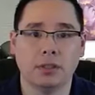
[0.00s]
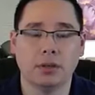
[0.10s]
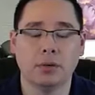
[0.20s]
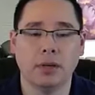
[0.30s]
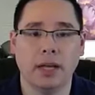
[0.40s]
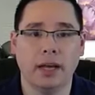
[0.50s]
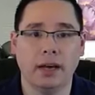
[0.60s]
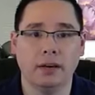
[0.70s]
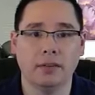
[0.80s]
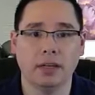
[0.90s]
don't
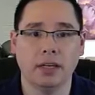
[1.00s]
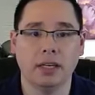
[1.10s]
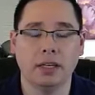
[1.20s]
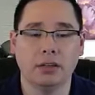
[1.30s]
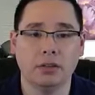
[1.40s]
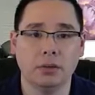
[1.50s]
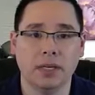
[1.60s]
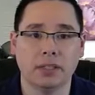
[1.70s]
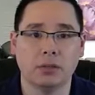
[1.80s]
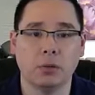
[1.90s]
have any clue
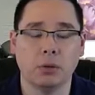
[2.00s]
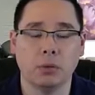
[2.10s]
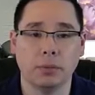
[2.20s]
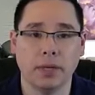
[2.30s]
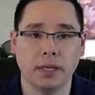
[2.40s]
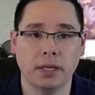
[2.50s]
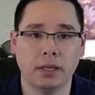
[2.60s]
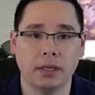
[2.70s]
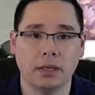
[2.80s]
as to what we're betting.